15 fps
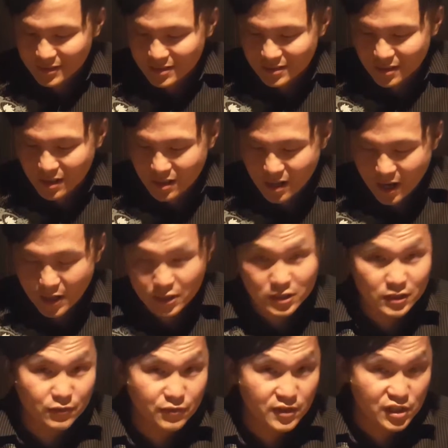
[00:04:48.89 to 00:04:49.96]
It's
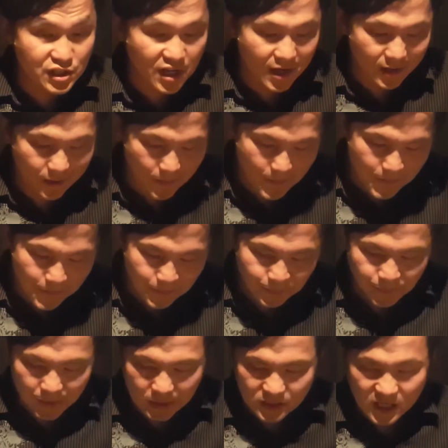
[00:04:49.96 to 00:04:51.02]
actually fish cake,
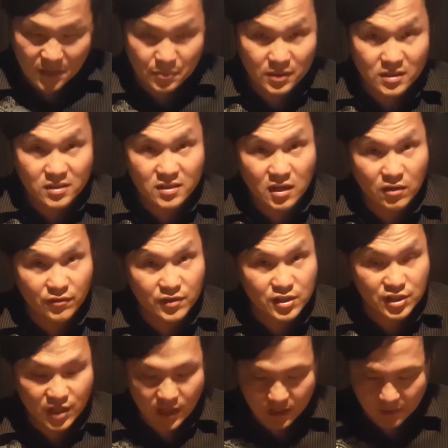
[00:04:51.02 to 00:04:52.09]
Japanese style
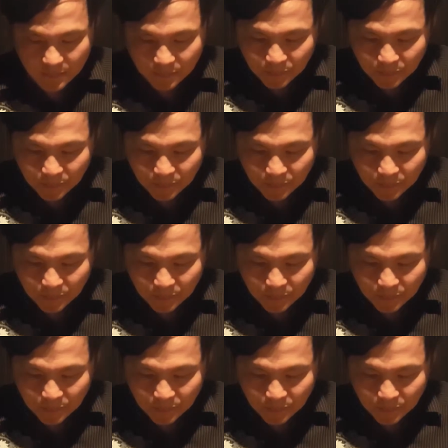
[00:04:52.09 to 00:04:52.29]
fish cake.